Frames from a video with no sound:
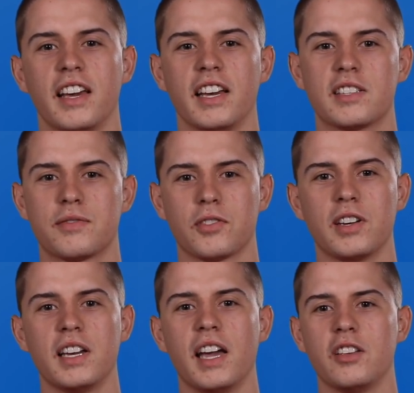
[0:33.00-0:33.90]
It's
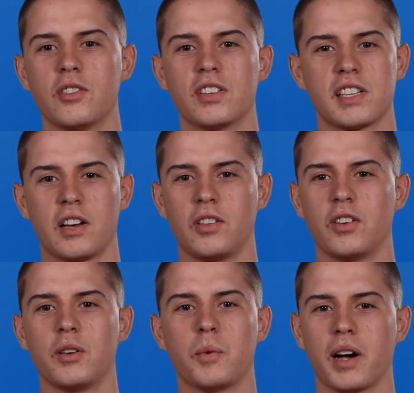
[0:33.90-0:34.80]
free and you can
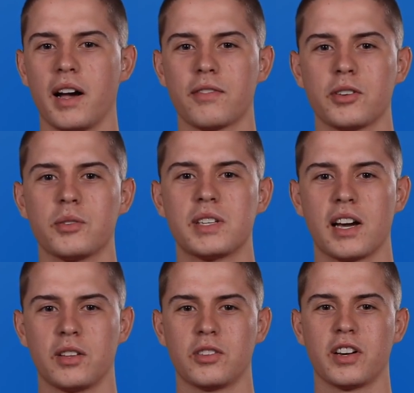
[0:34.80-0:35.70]
download it wherever you
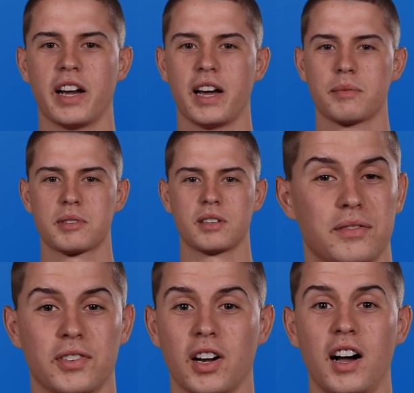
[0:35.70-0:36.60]
download your apps.
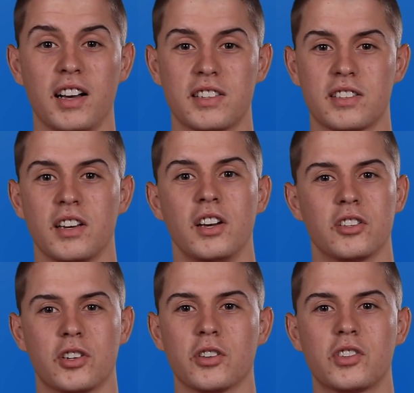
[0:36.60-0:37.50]
For us,
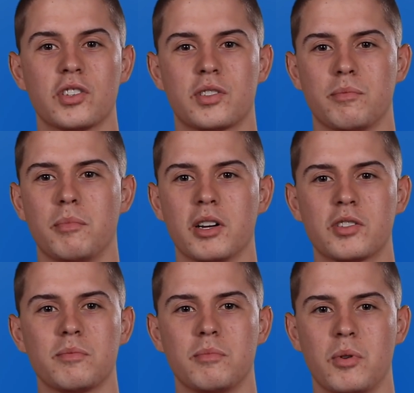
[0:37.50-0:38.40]
church is
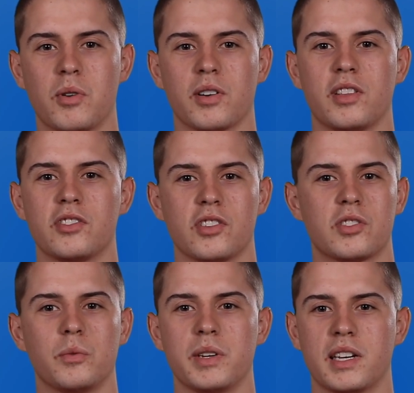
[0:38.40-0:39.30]
much more than
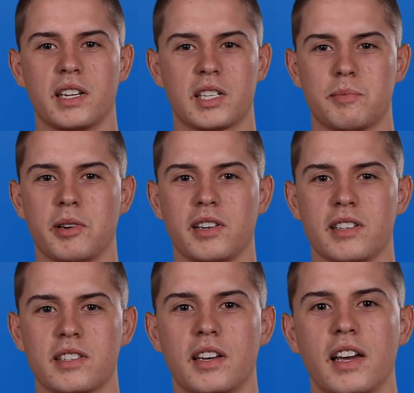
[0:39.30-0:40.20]
just a weekend
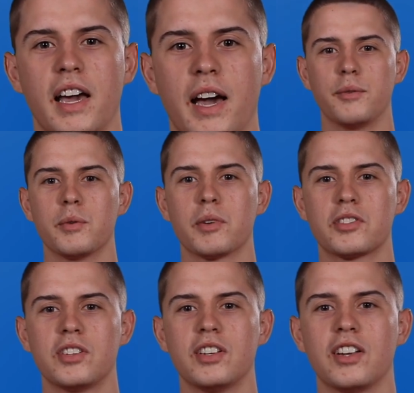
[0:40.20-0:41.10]
experience. And we
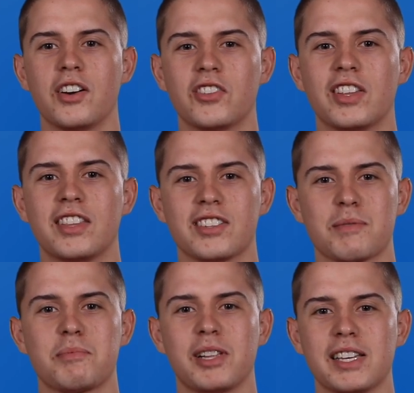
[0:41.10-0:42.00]
want you to know that there's
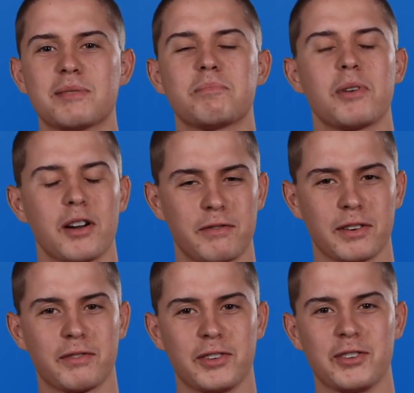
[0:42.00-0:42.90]
a place
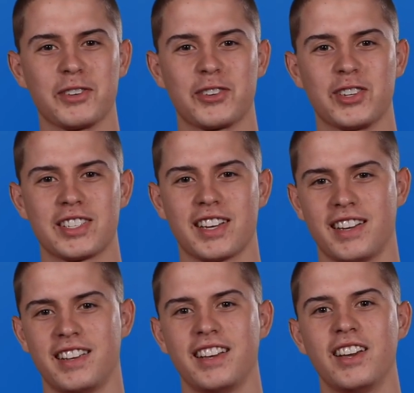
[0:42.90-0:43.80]
perfect for you at
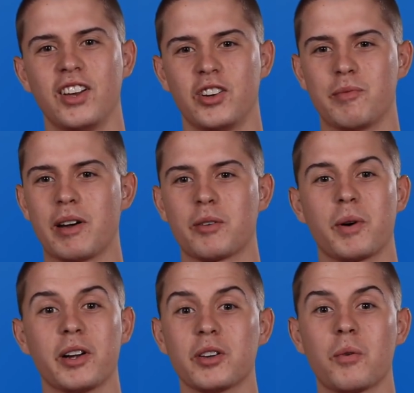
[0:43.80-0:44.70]
Creekside. No matter
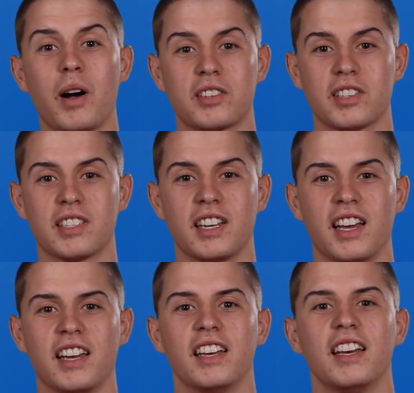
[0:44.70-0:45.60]
where you're watching
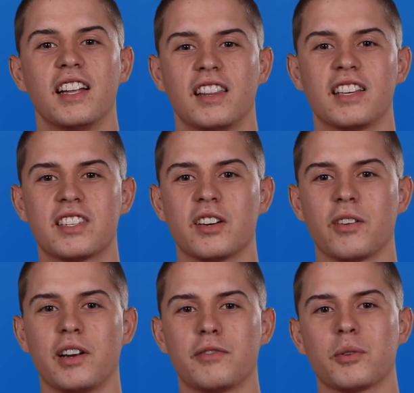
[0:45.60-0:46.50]
today, let's get
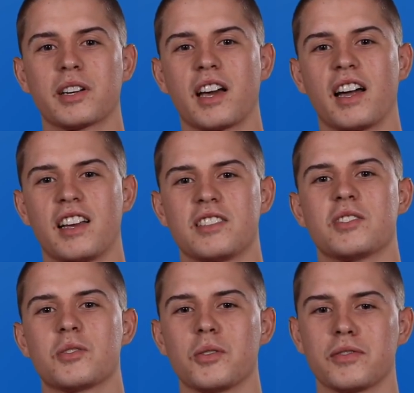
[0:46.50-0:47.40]
ready for what God has
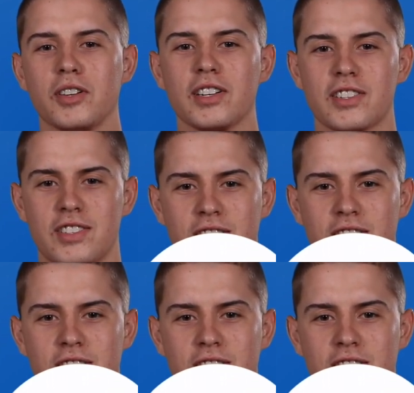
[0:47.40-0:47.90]
in store for us.